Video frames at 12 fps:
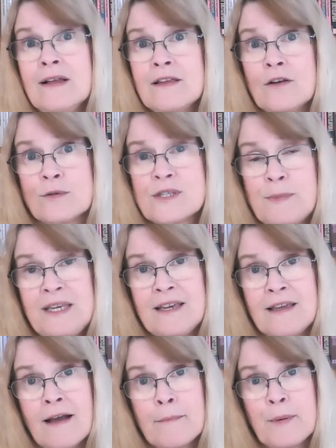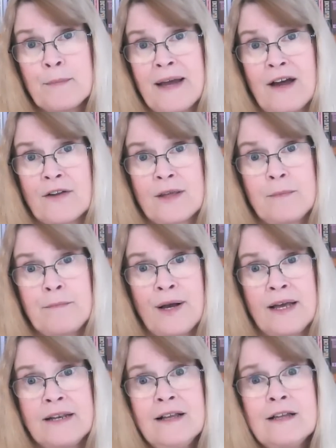you know, speaking up about it,
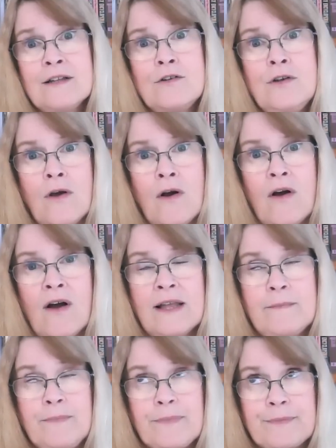but not